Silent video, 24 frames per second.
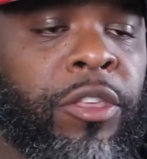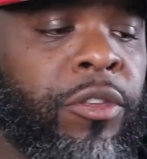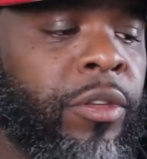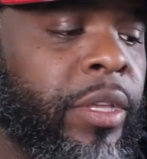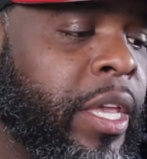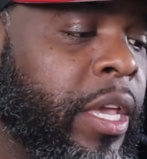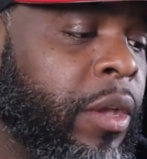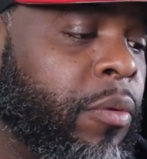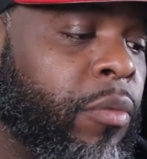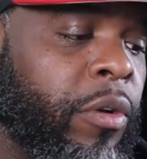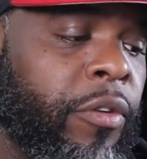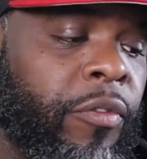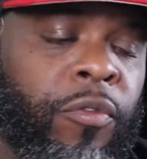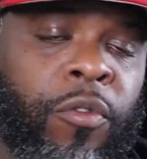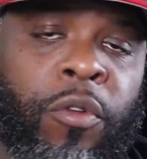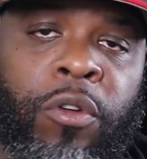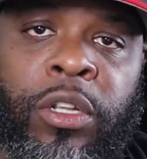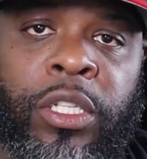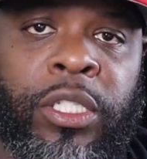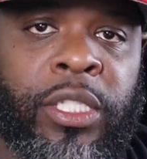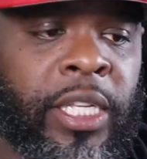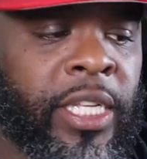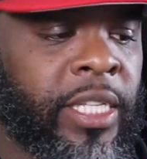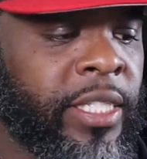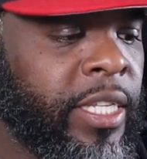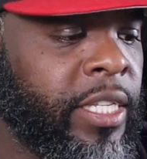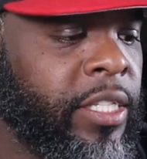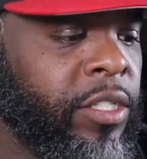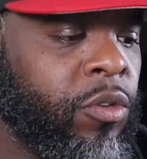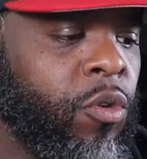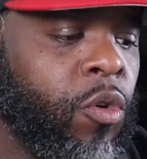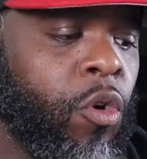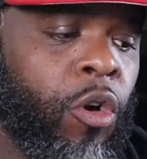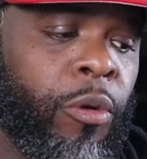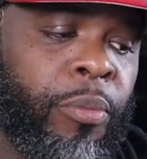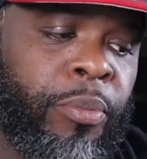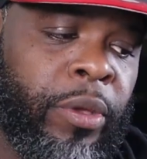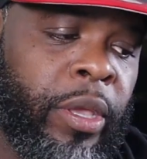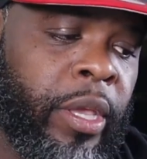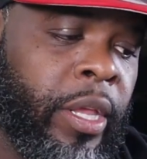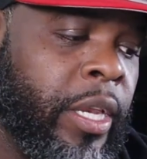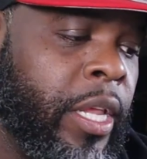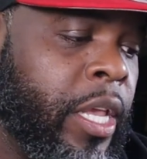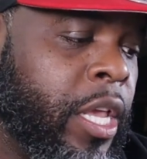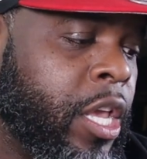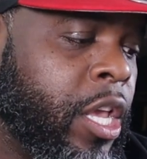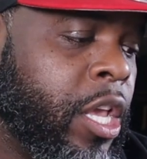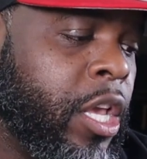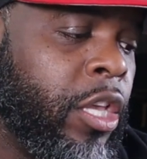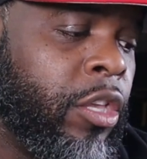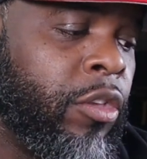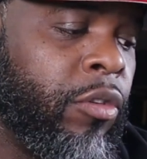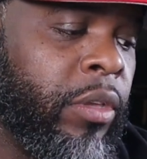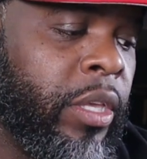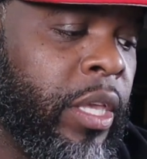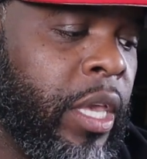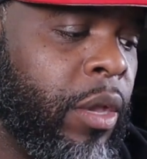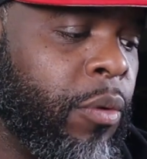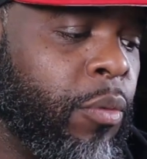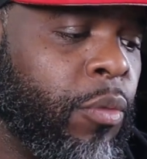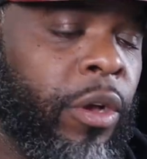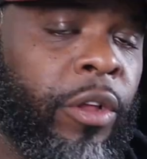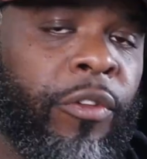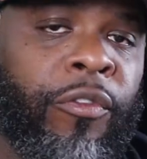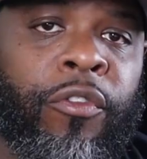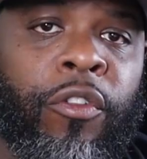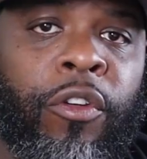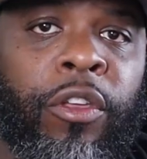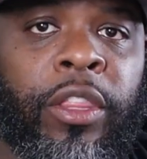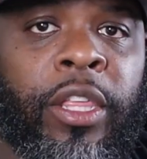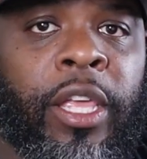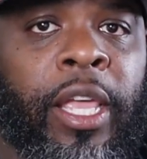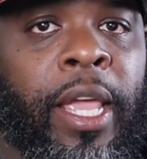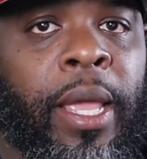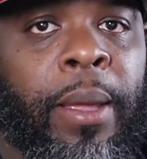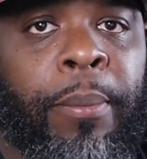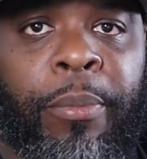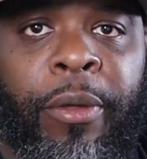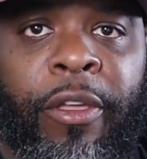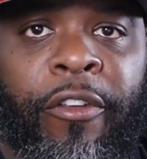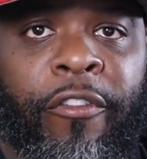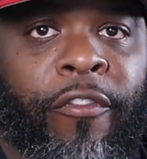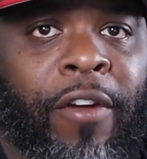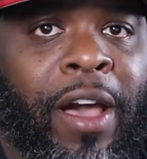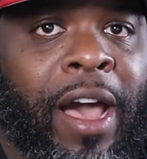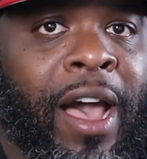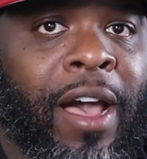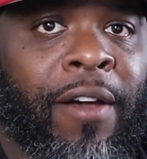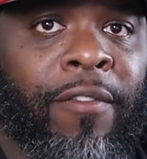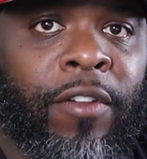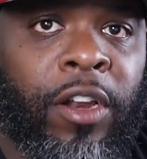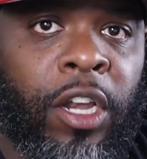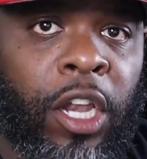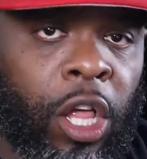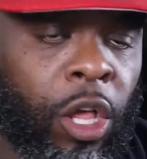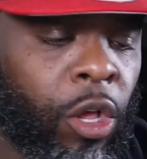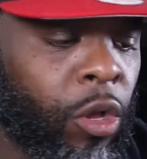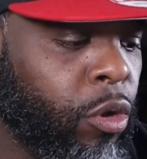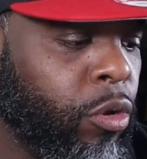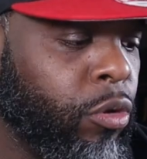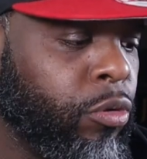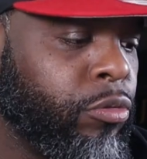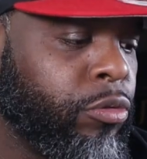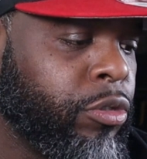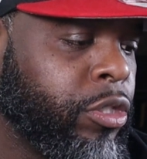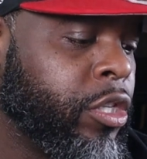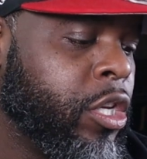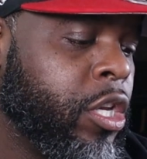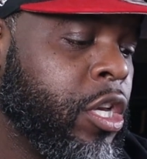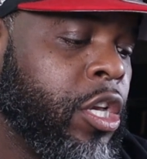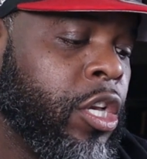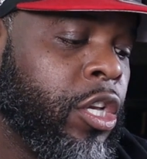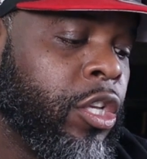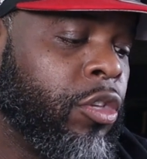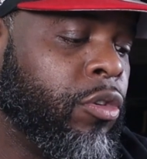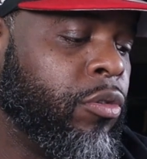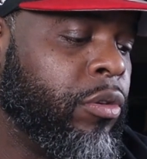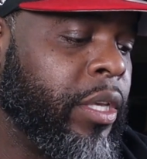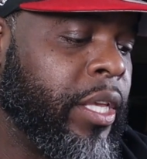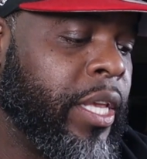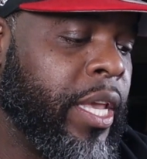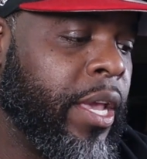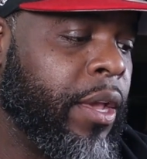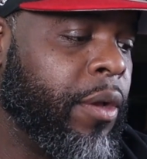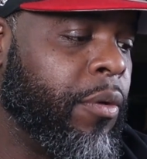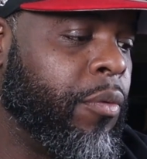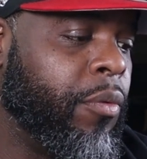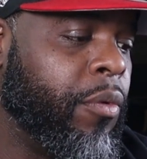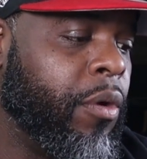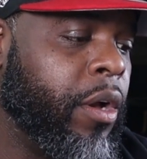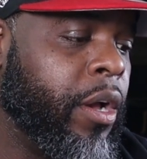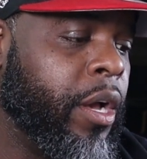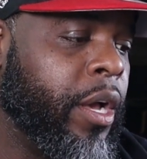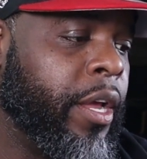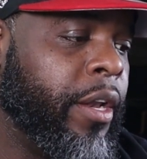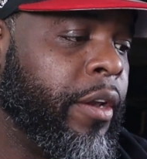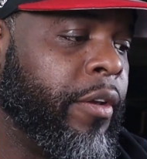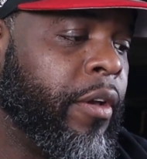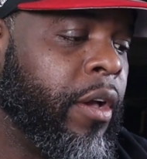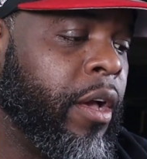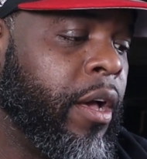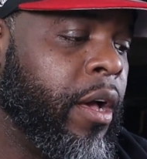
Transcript: You can get one for a CZ Scorpion, you can get one for the MP5 clones, you can get one